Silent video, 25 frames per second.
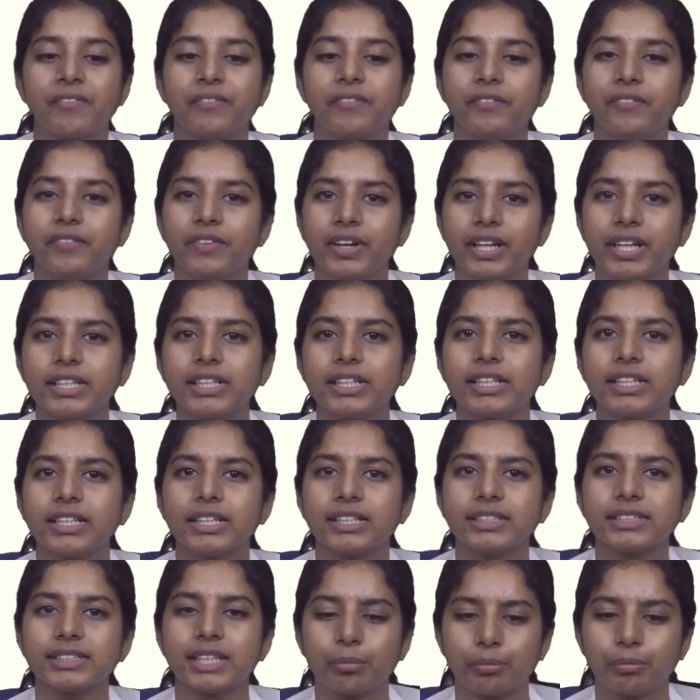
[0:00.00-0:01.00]
When
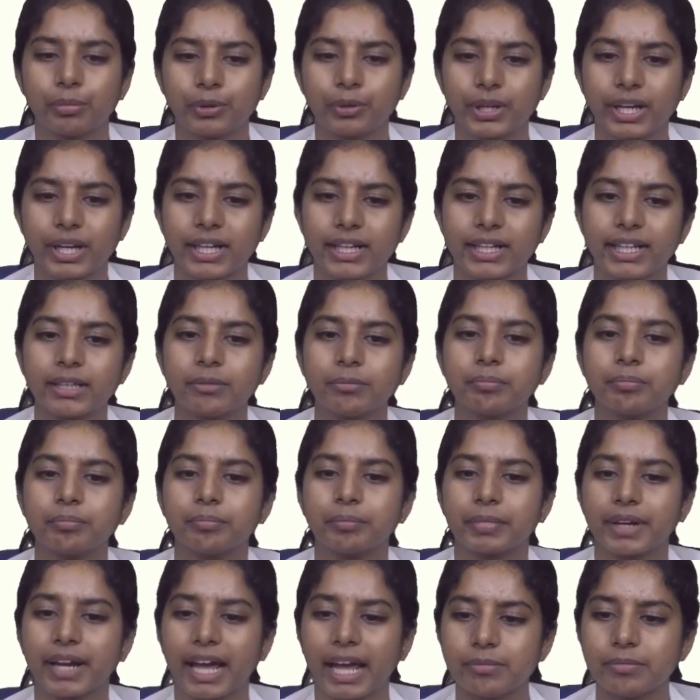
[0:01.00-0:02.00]
a separating
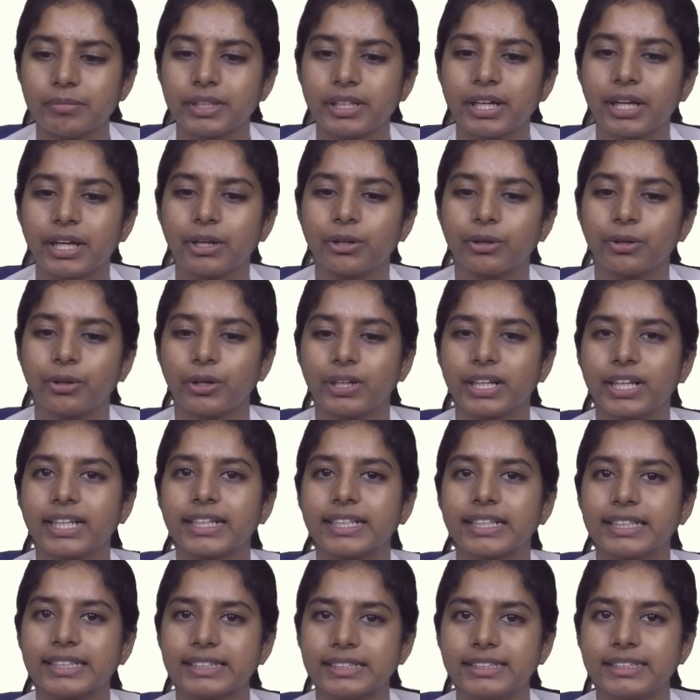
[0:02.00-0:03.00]
primary
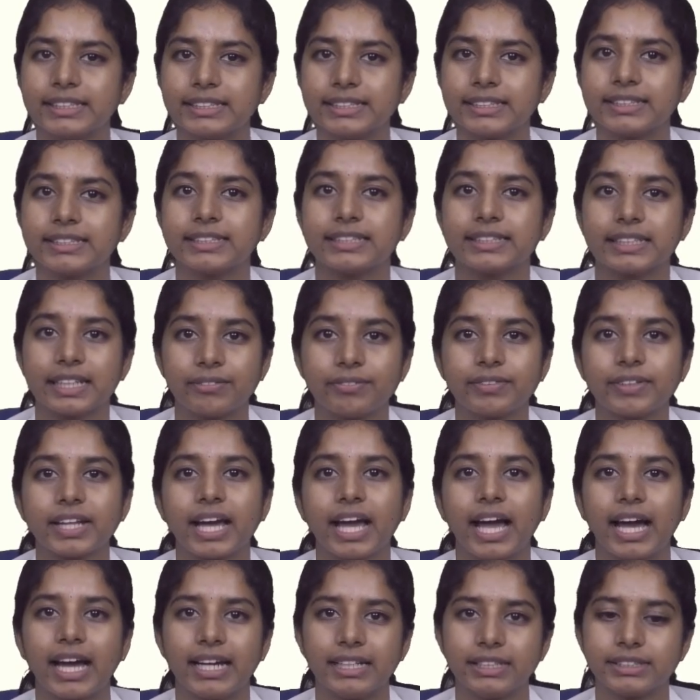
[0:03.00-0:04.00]
endodontic disease is left
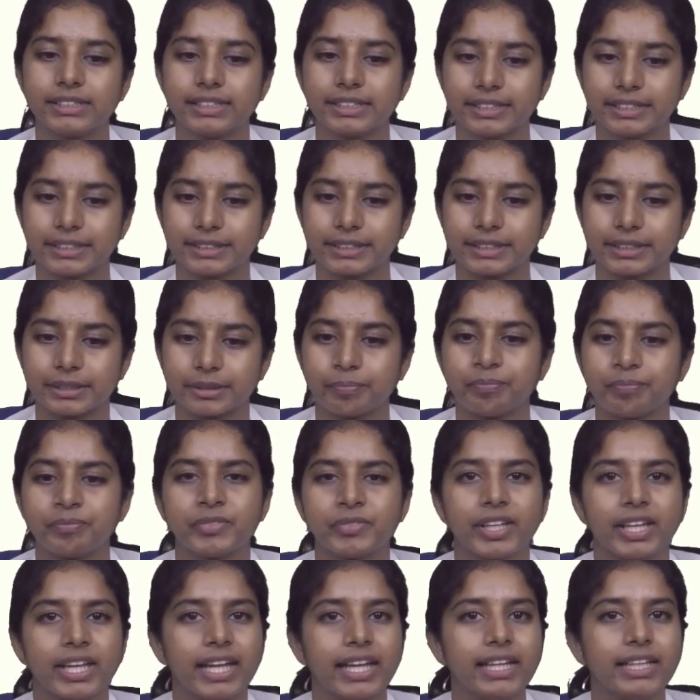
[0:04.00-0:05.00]
untreated,
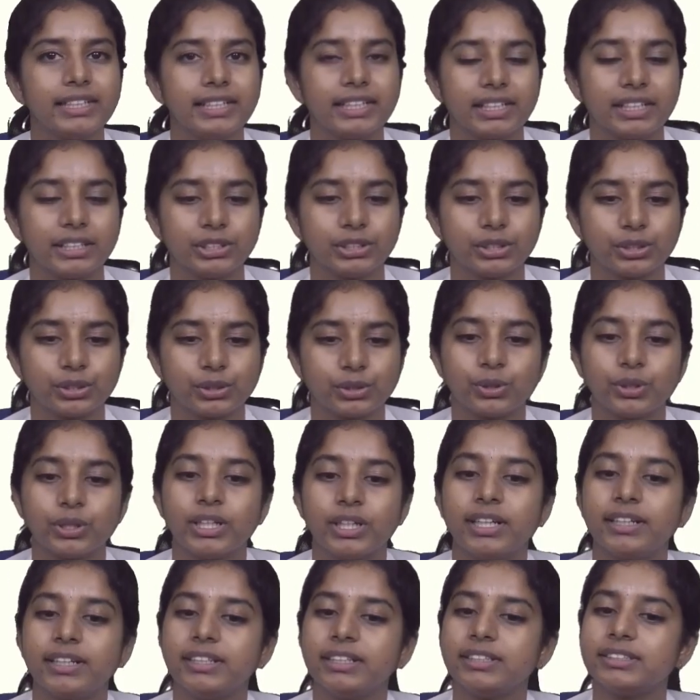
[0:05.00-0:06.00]
it leads to
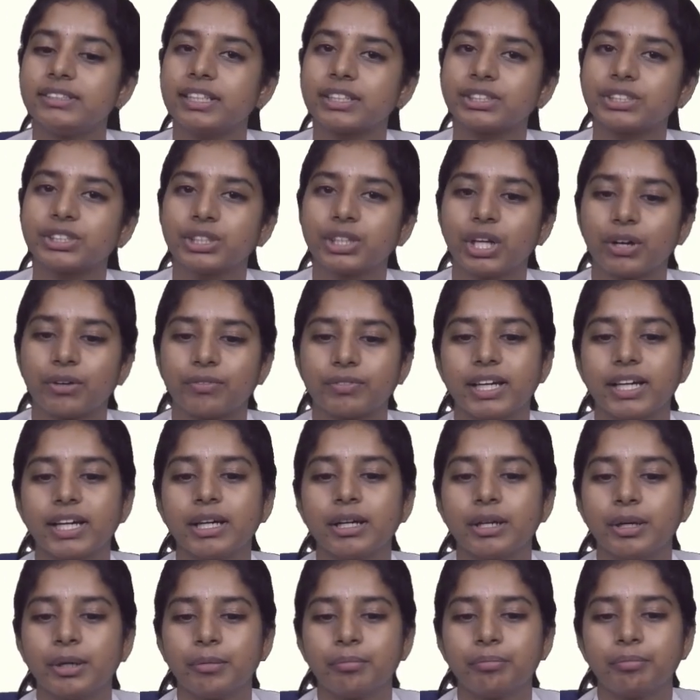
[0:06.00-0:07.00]
destruction of the
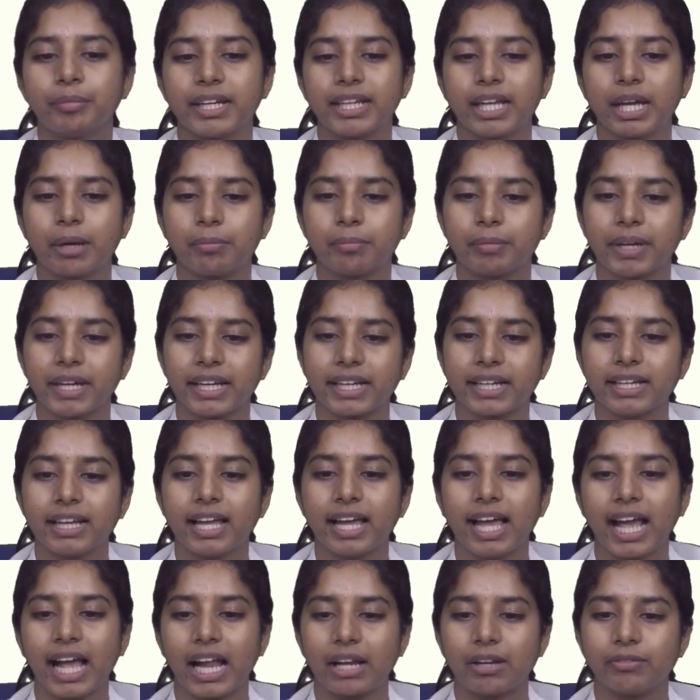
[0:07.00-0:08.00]
periapical
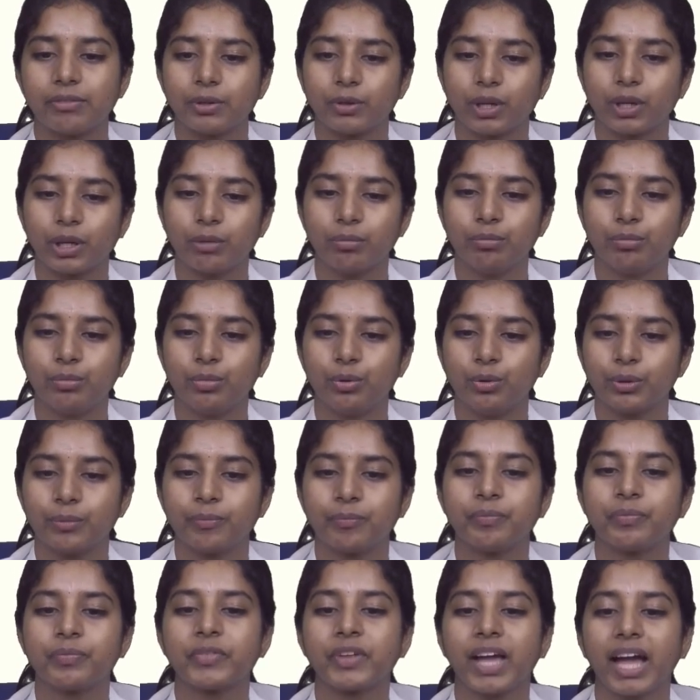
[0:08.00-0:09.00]
alveolar bone,
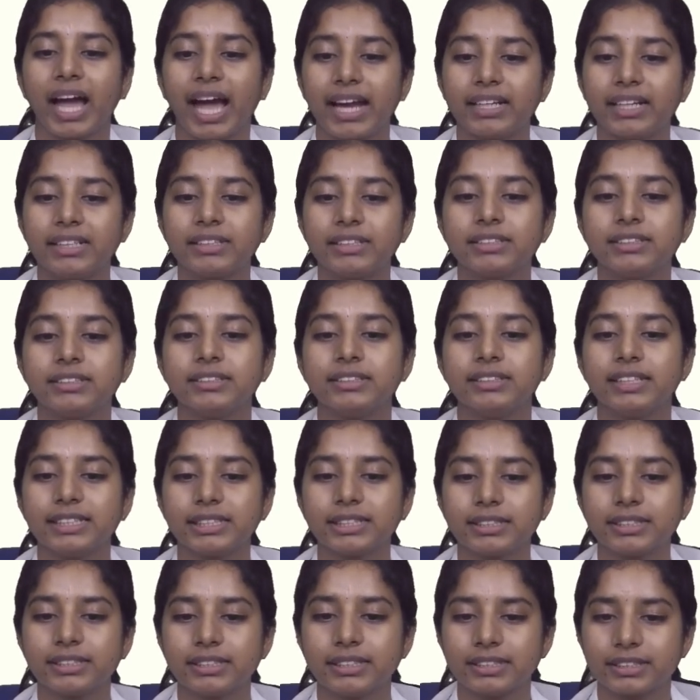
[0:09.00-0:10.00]
and
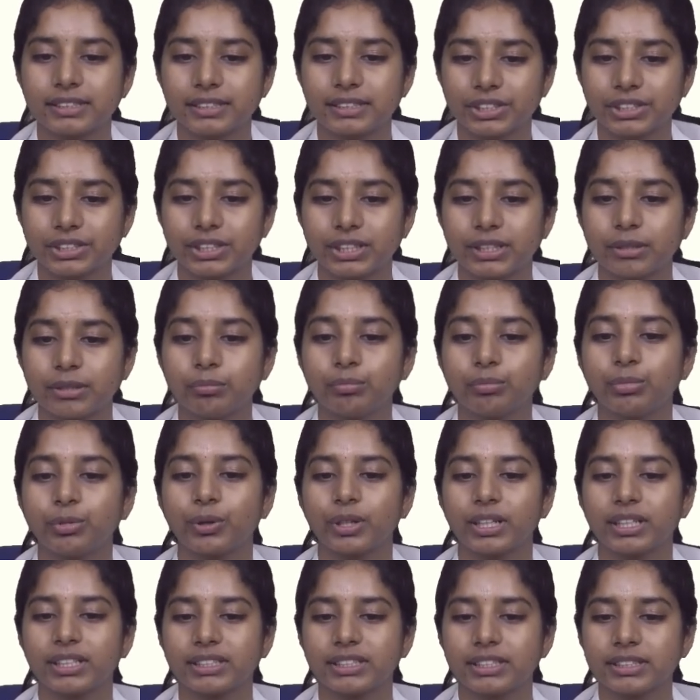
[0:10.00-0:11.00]
this destruction
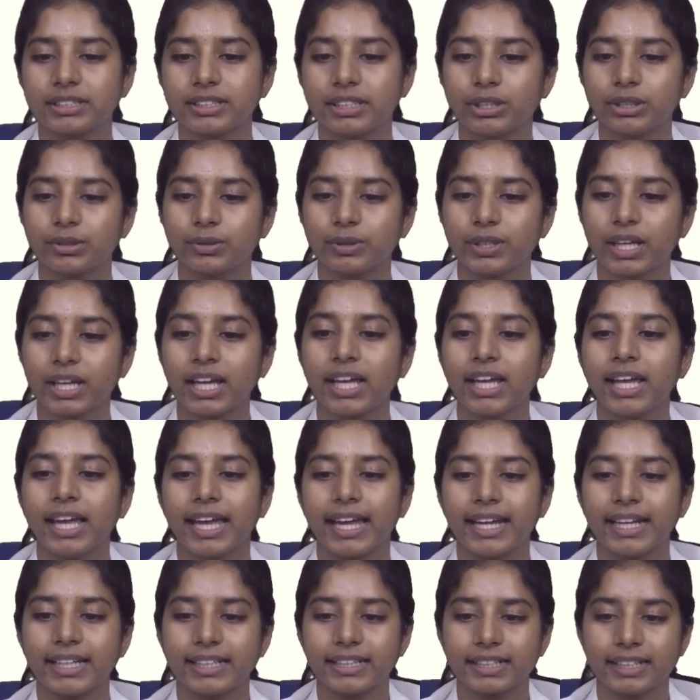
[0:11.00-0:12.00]
progresses into the
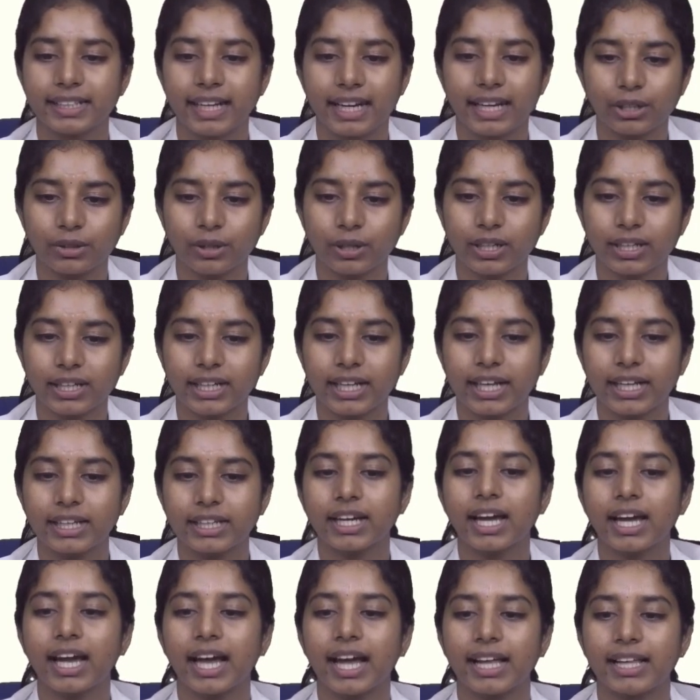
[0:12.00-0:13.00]
interradicular
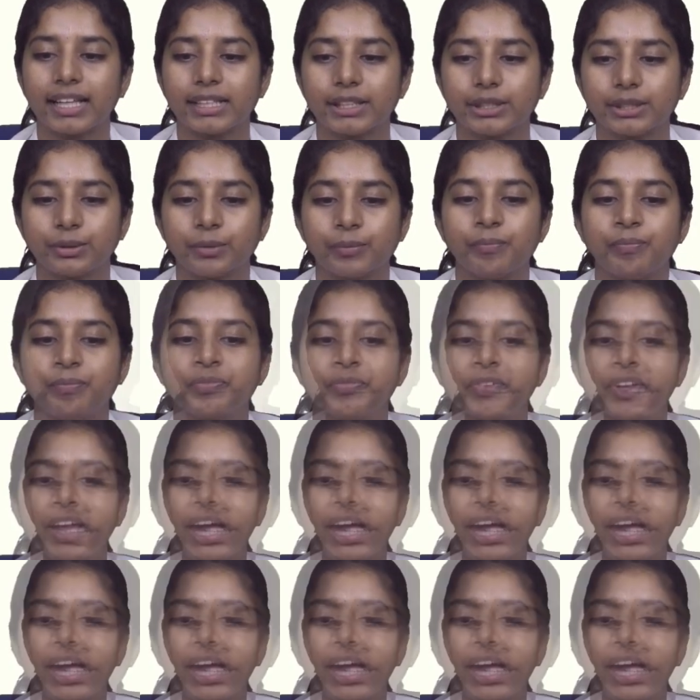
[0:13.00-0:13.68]
area also.